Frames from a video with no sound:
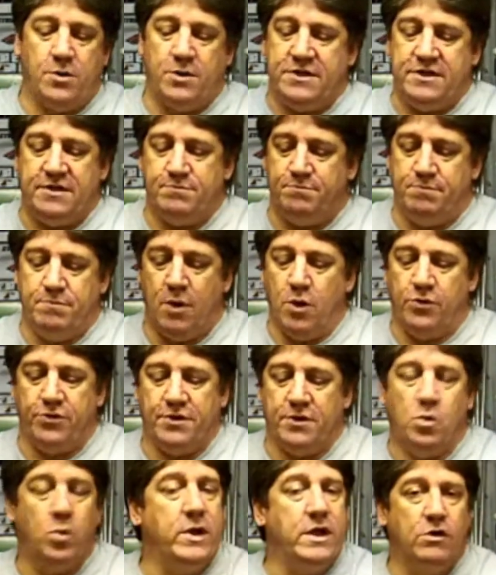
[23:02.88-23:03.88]
with both
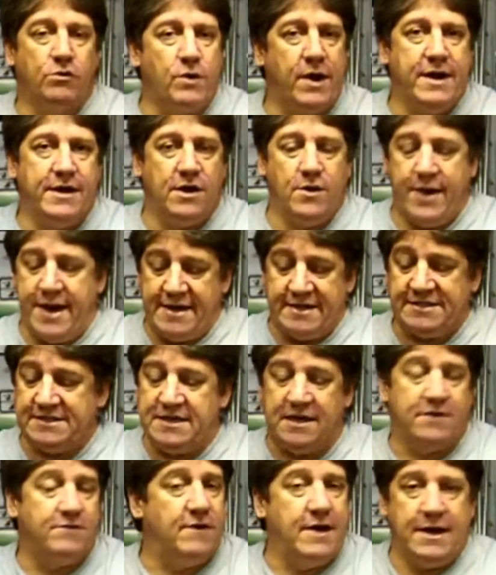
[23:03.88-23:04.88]
a wheel radio and a
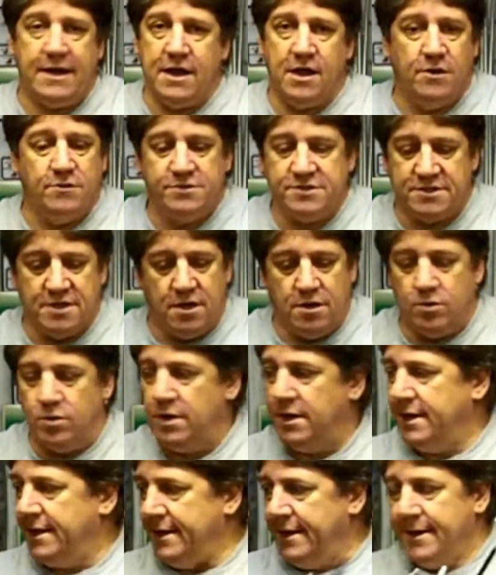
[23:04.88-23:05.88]
stick radio. So
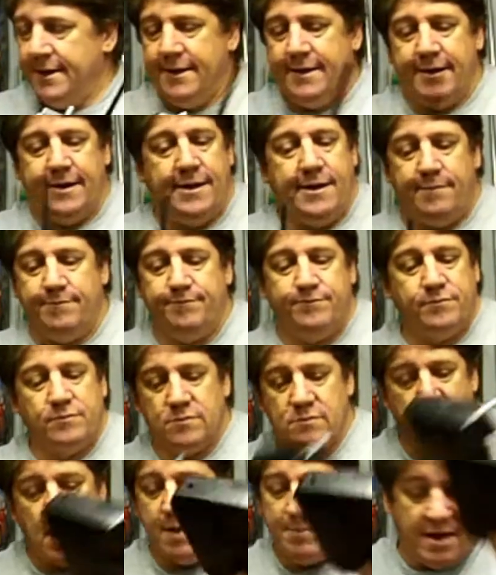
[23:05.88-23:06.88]

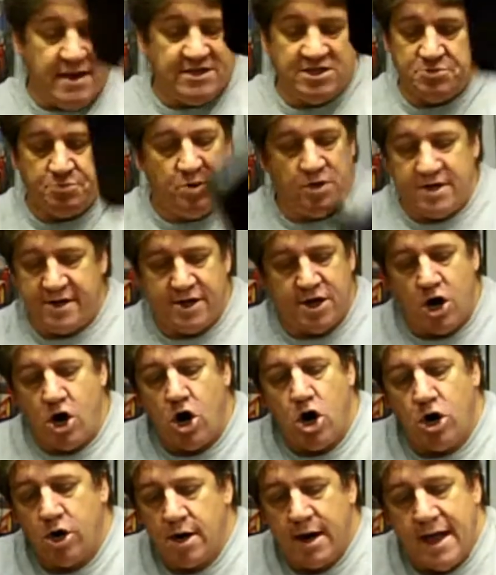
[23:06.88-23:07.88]
I might just put it in a
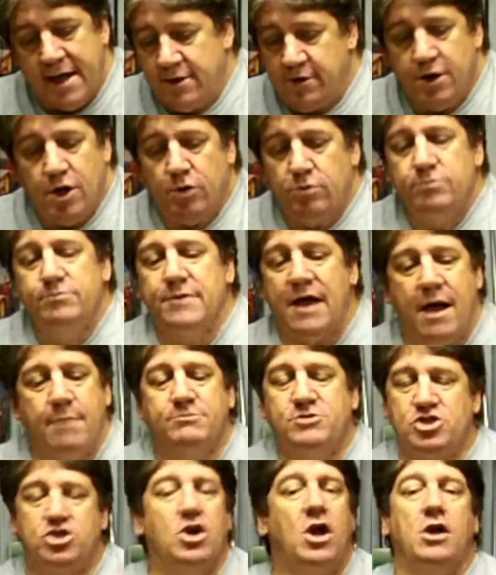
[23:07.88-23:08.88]
car. I don't know. I'm
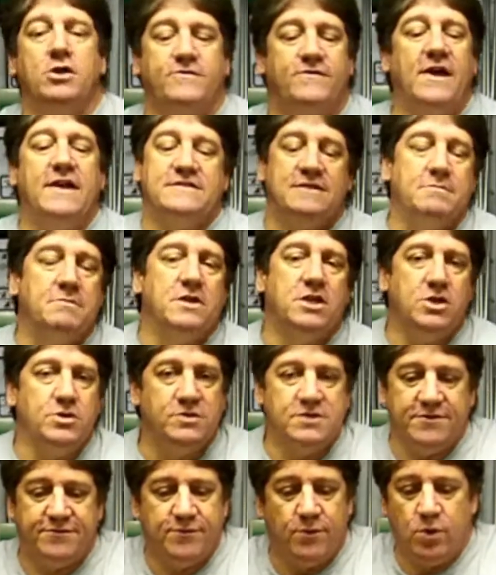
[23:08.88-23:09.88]
sure I'll find something to
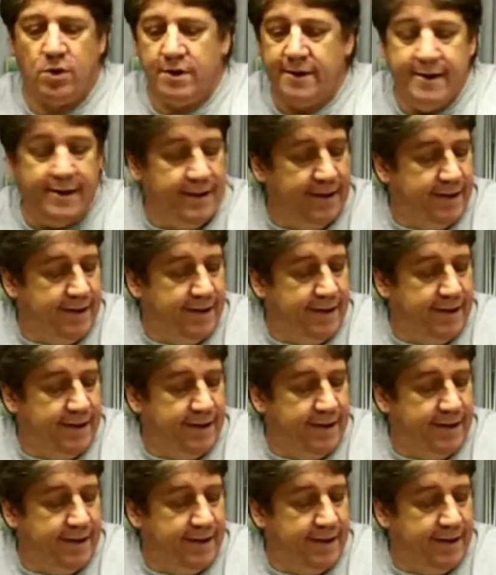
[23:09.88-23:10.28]
use it for.